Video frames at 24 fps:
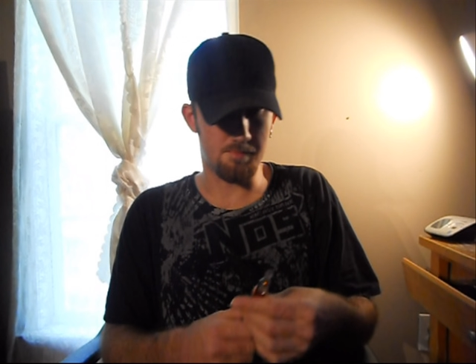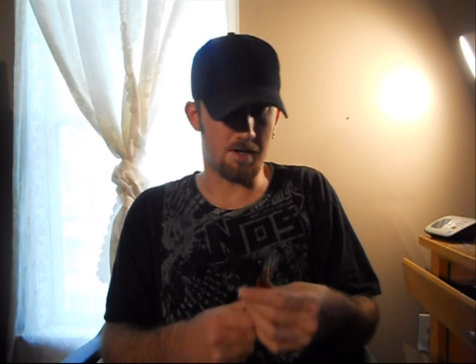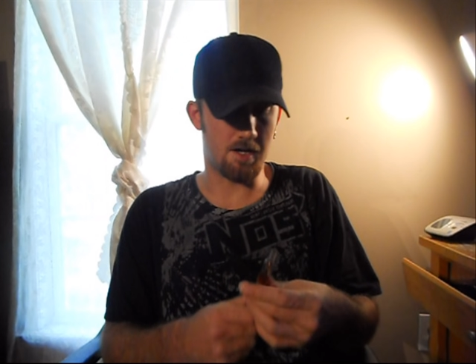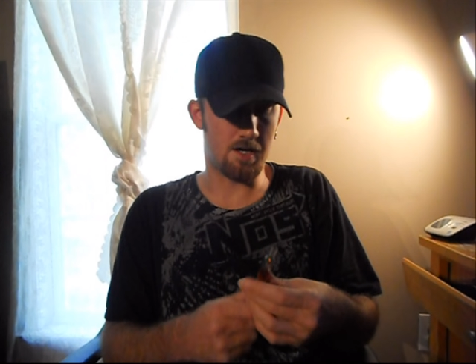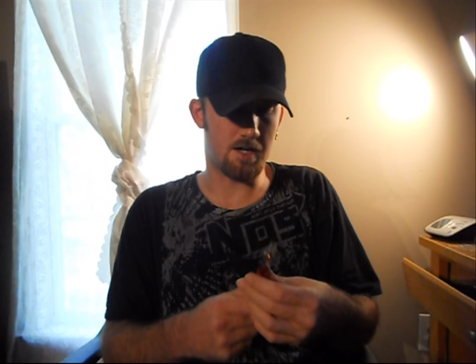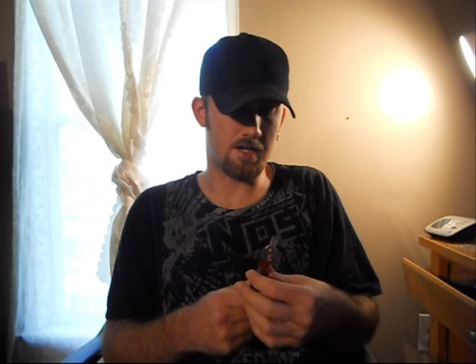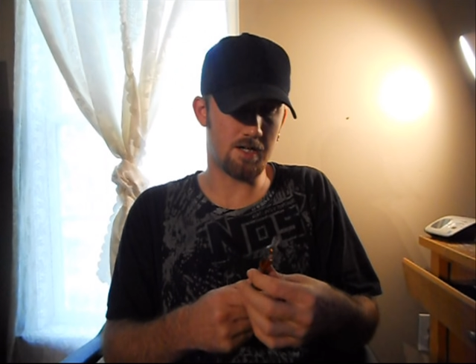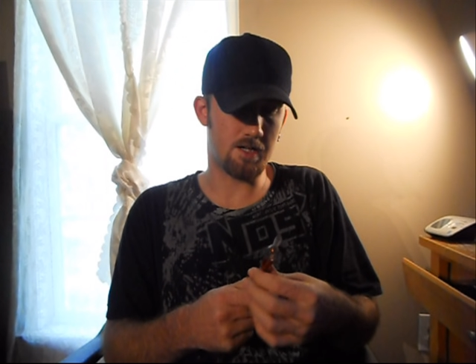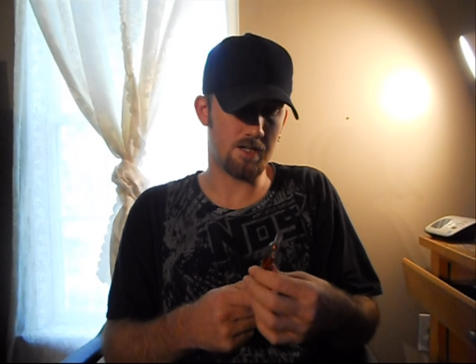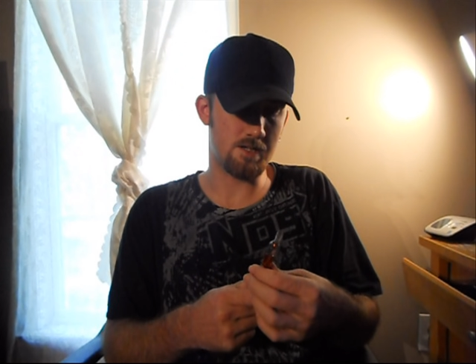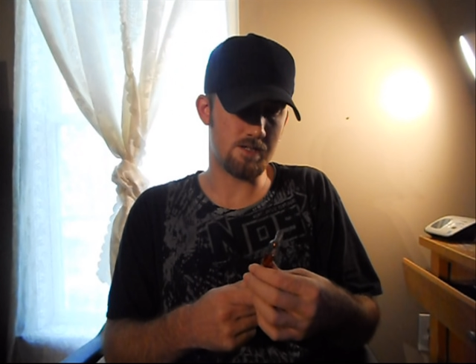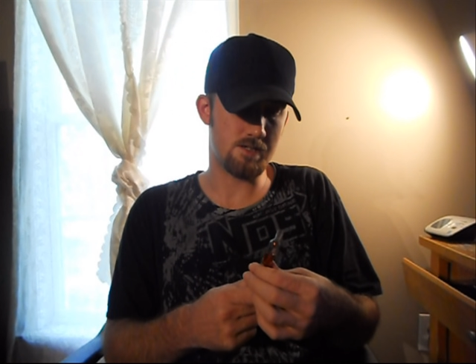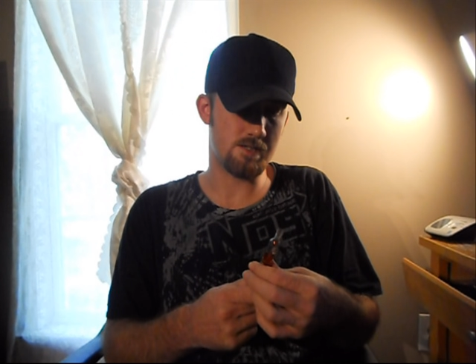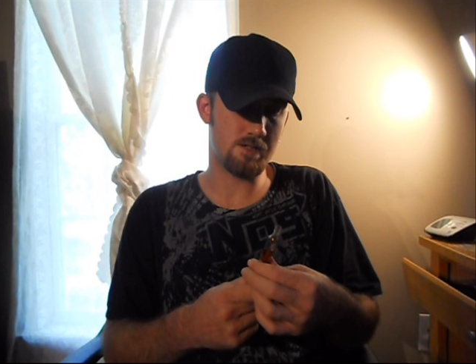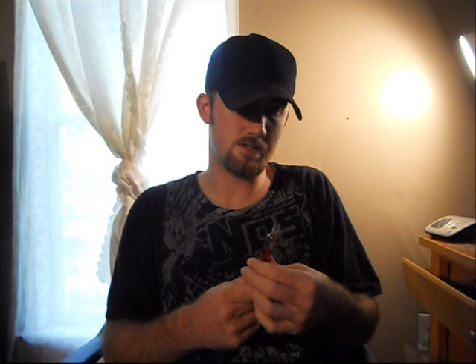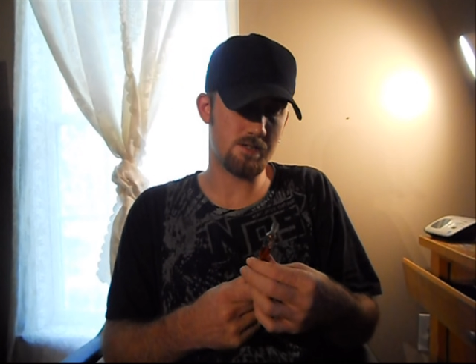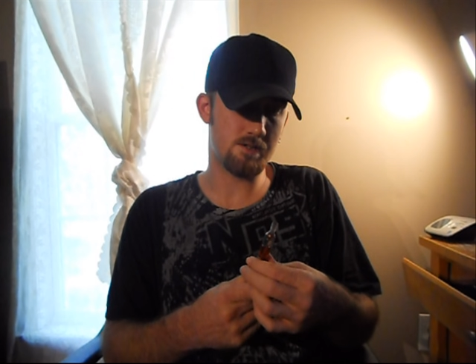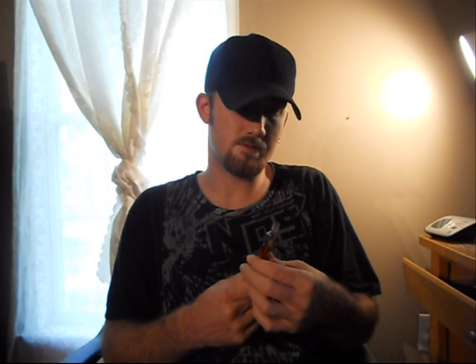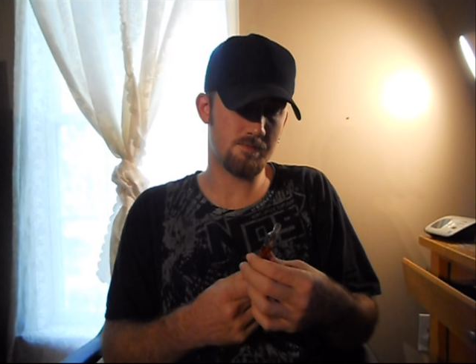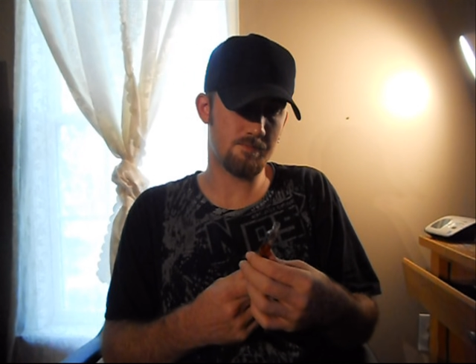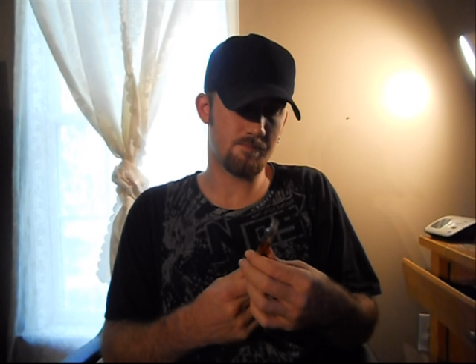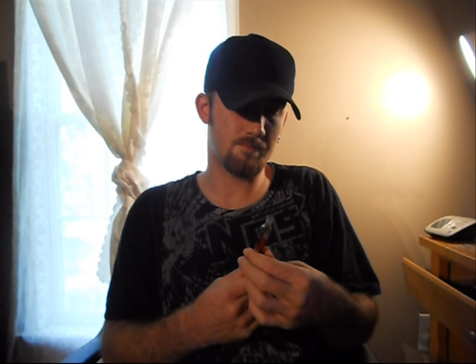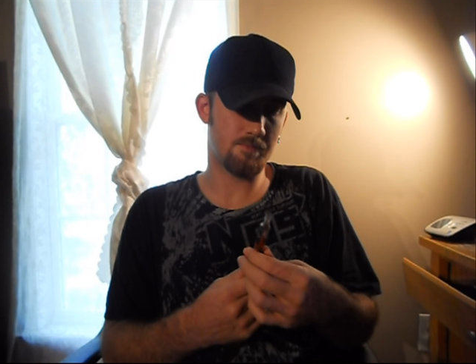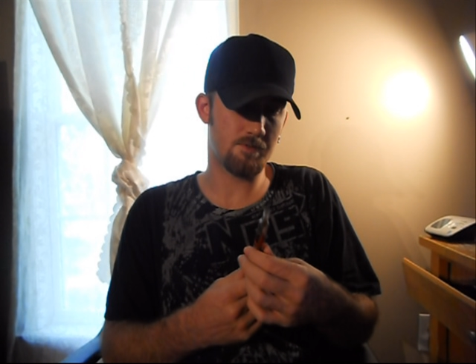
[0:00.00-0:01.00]

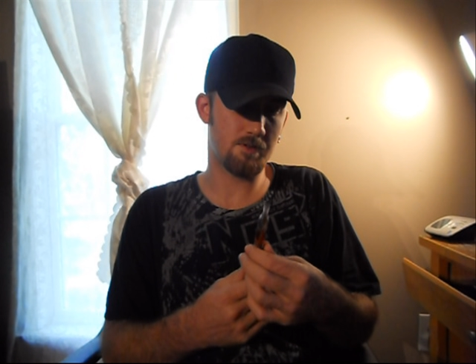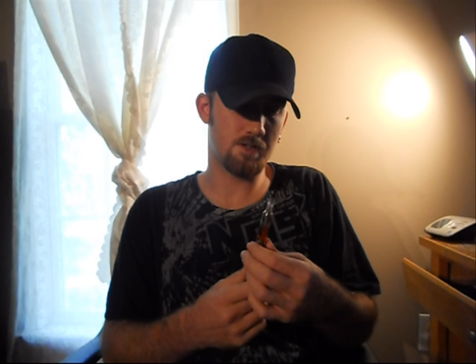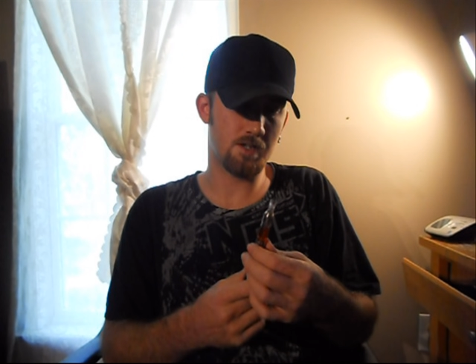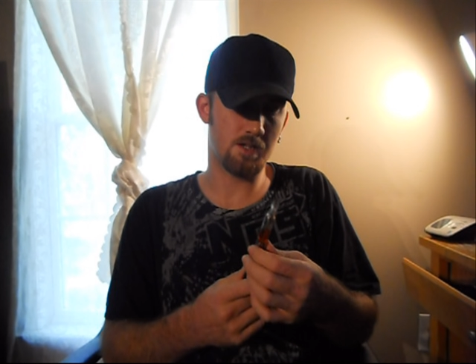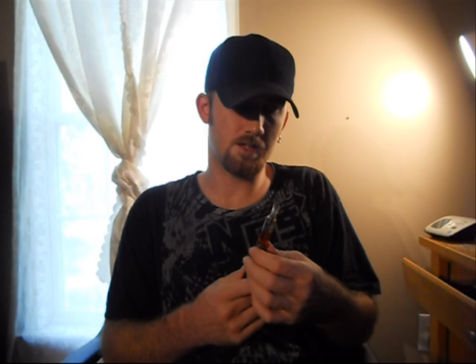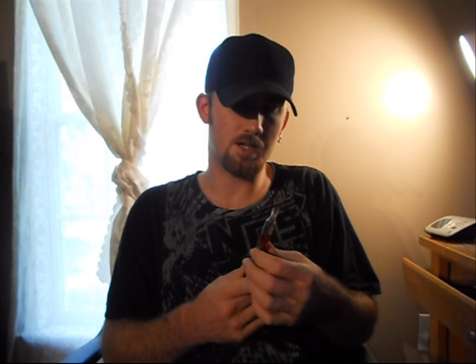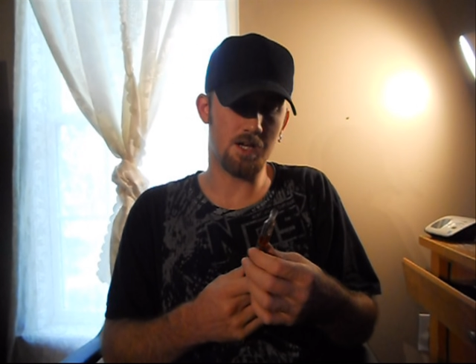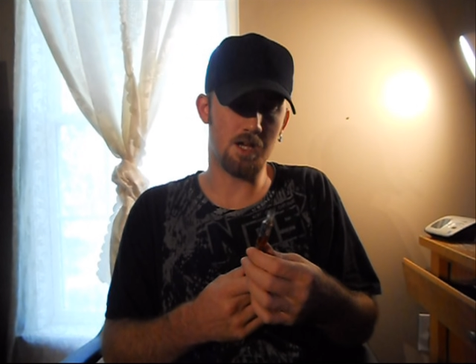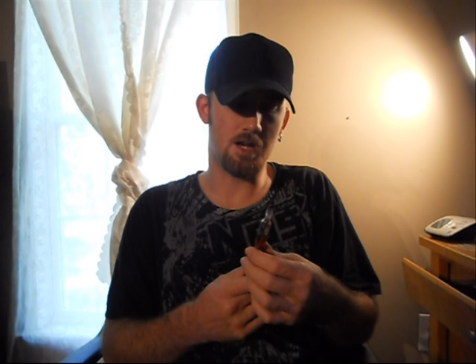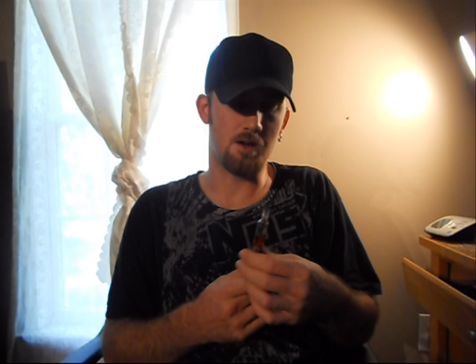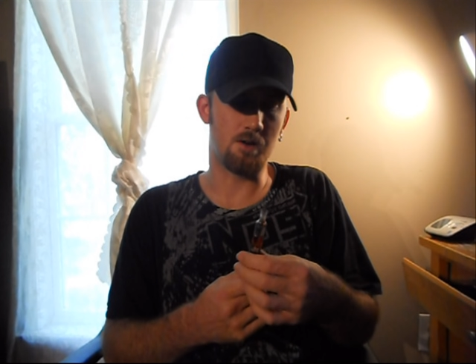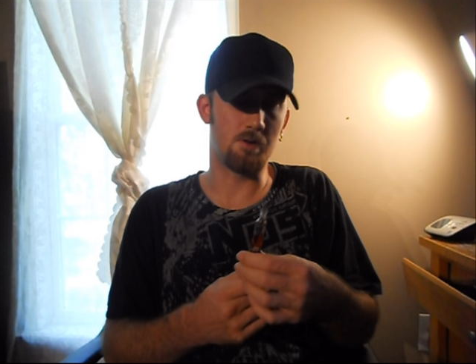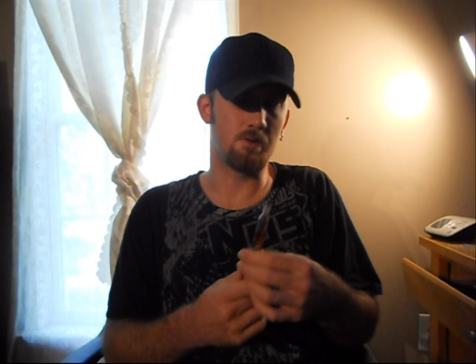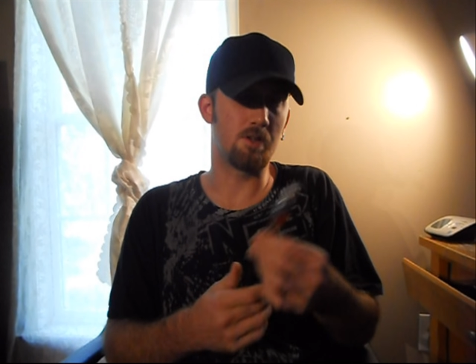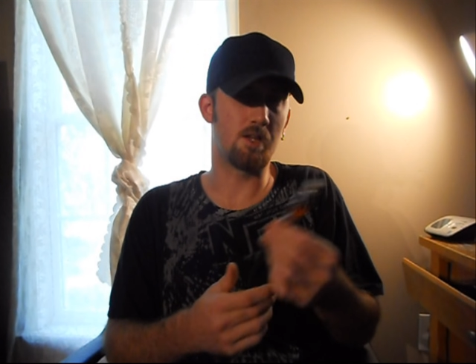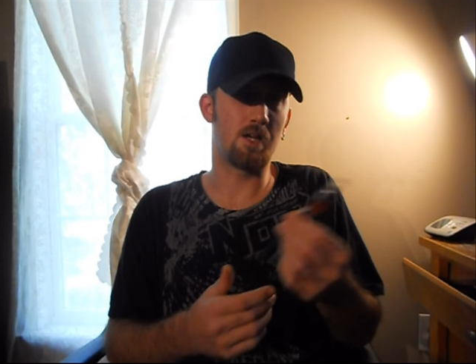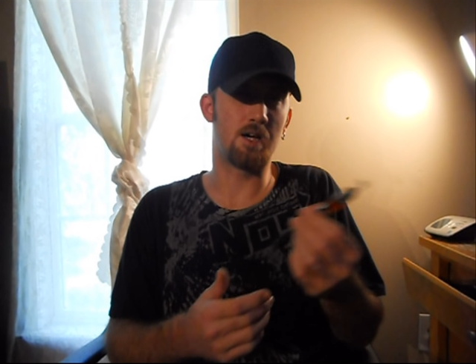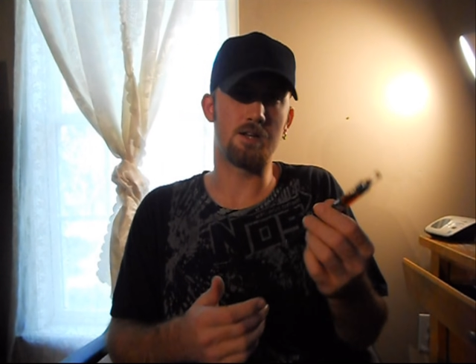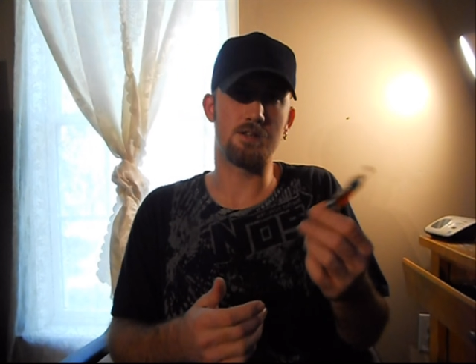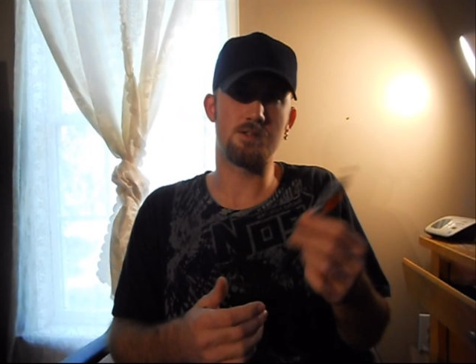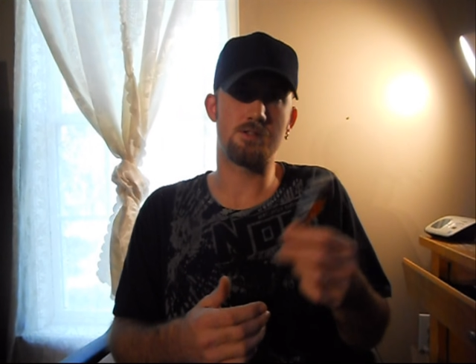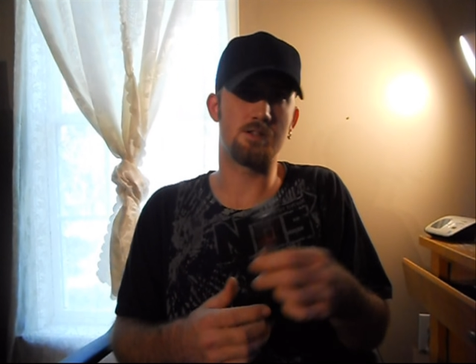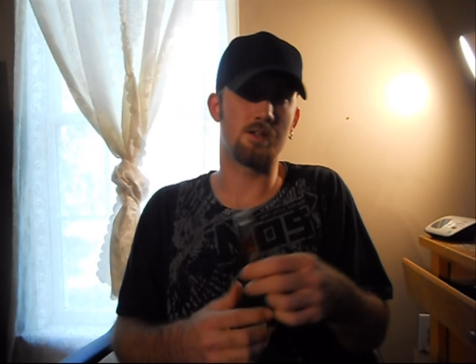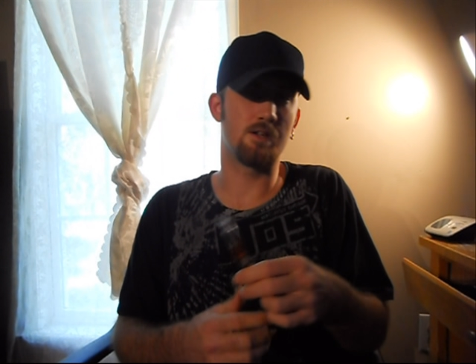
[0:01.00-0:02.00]
mods. I think they got a whole
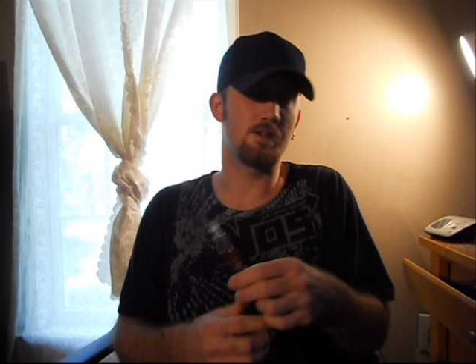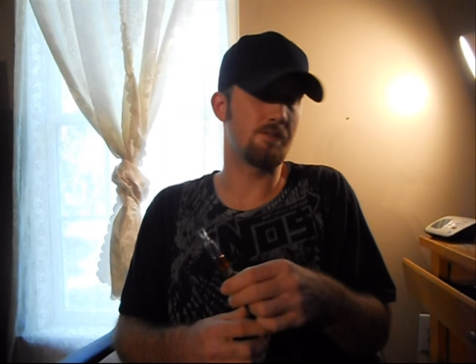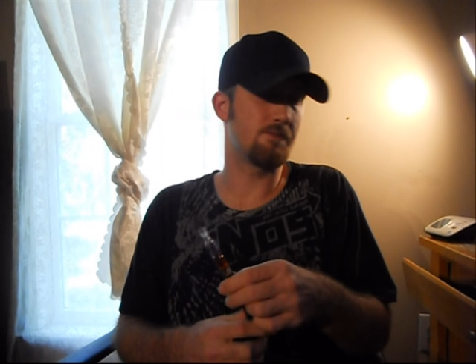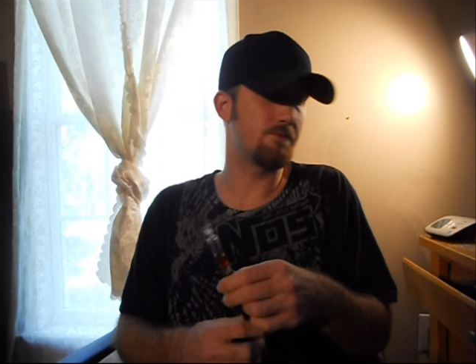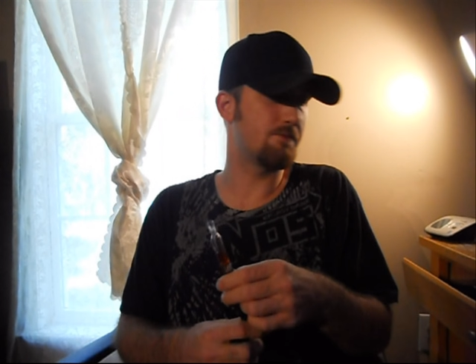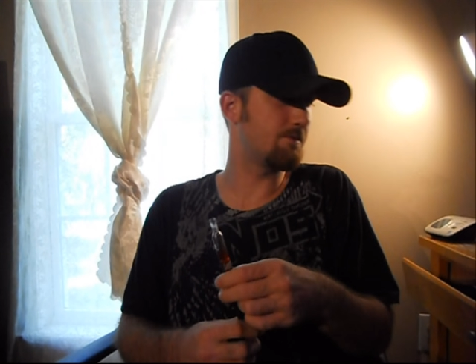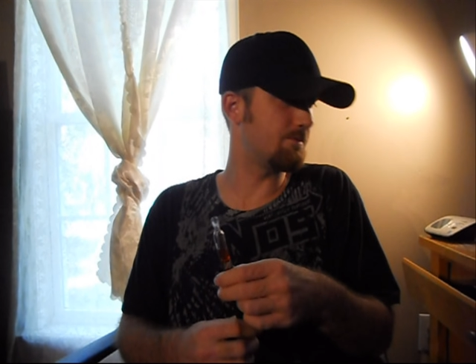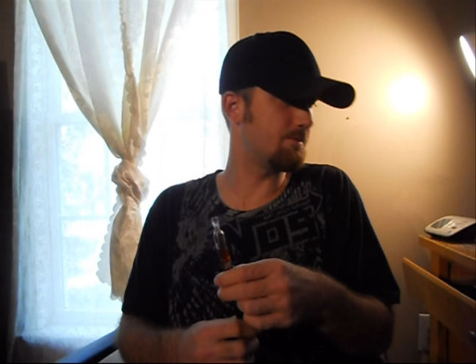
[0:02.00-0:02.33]
lot of stuff.